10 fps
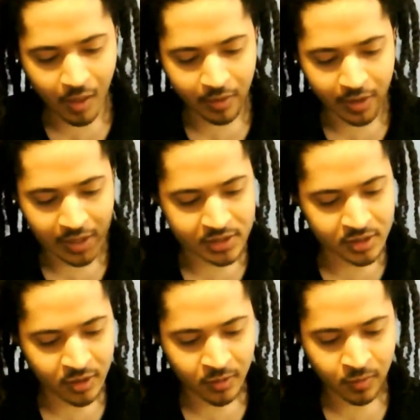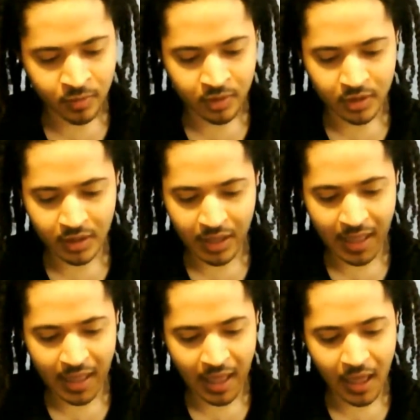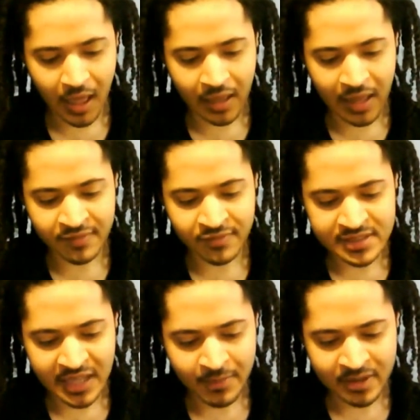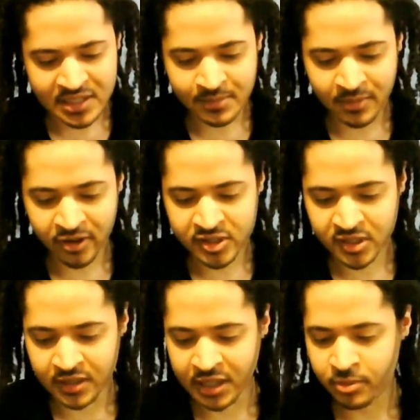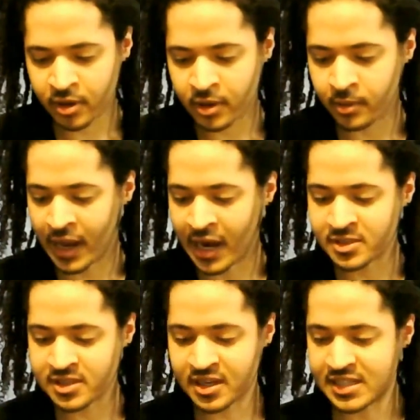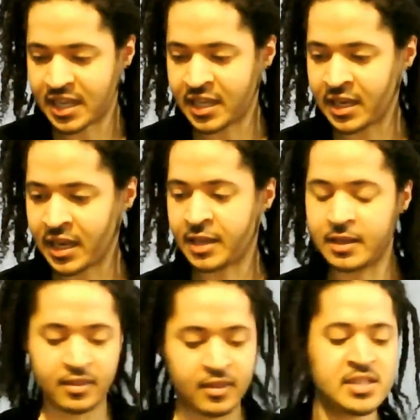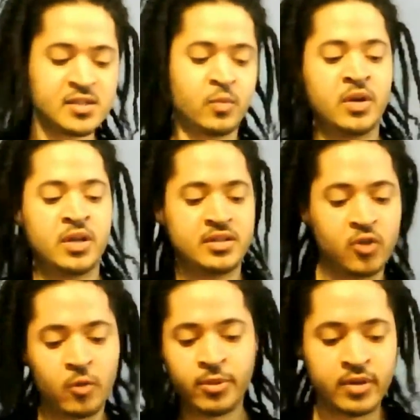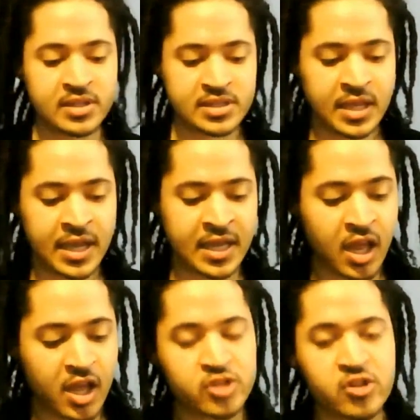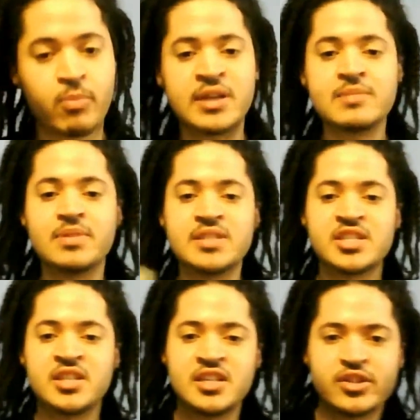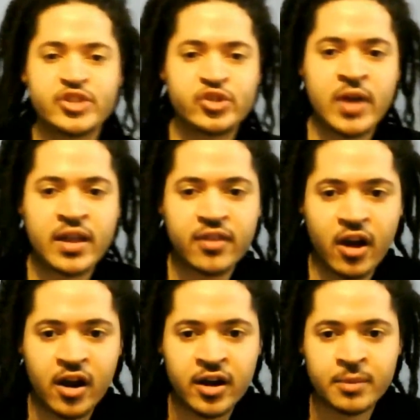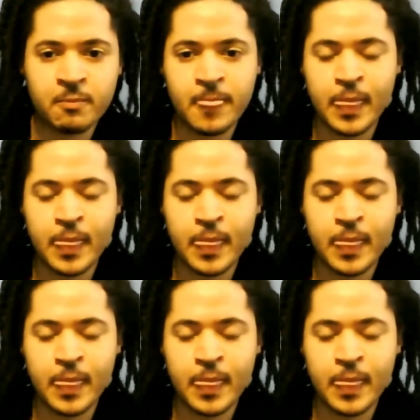Okay, so a lot of these came out similar to the Libra, and I'm just going to take it like this is what Scorpio needs to get. So the present position is a strength card.